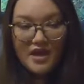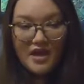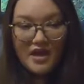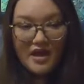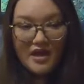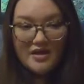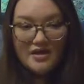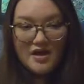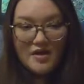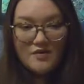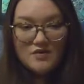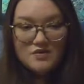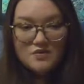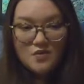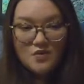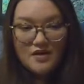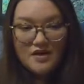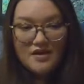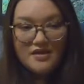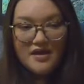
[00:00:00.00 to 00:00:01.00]
and I was
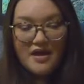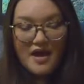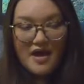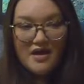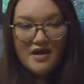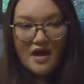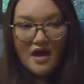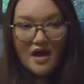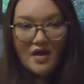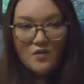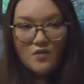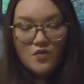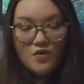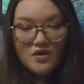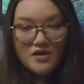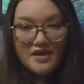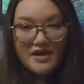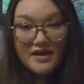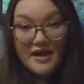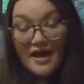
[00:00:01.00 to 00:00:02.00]
worried that I
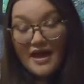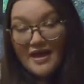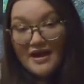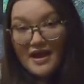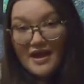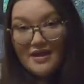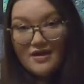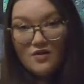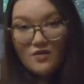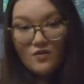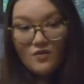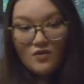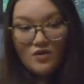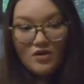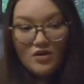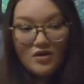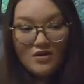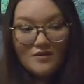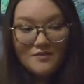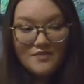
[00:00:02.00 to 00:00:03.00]
would get a headache
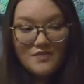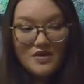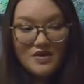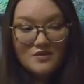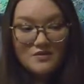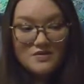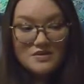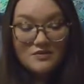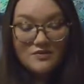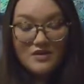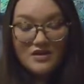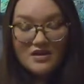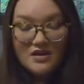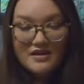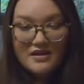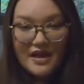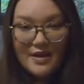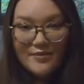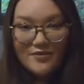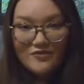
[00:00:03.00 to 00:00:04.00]
or, you know, something
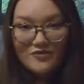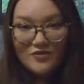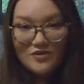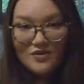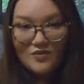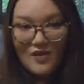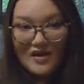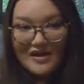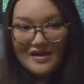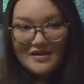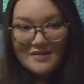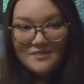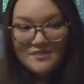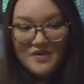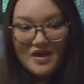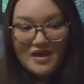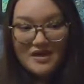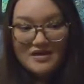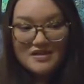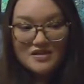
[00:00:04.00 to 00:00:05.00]
like that before the wedding,
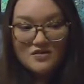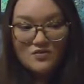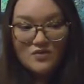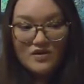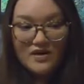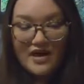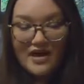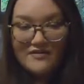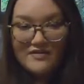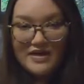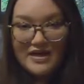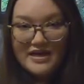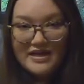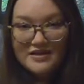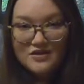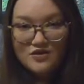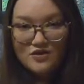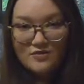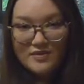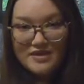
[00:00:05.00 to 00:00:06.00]
and I didn't want to have a
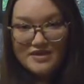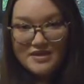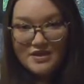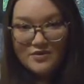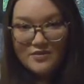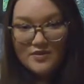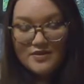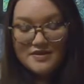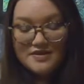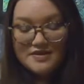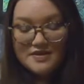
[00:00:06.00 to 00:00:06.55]
headache during my ceremony.